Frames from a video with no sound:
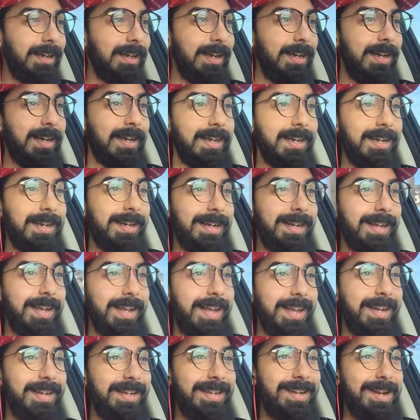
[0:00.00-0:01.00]
uh,
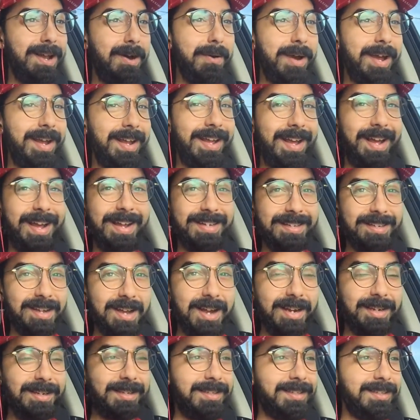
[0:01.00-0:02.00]
and you know, I, I
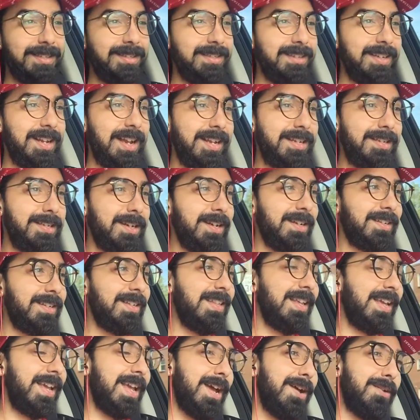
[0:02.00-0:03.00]
talked to I
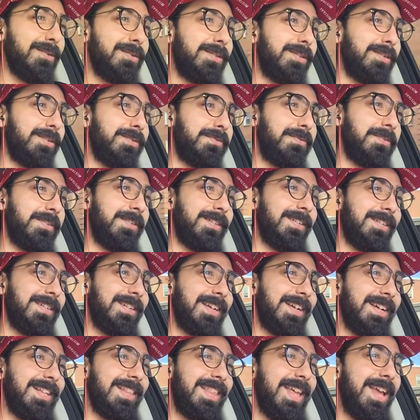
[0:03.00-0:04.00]
talked to the couch
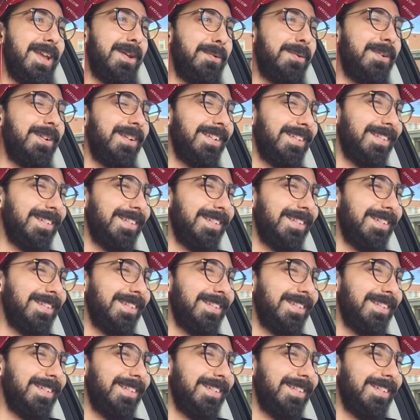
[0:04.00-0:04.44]
surfer, and they,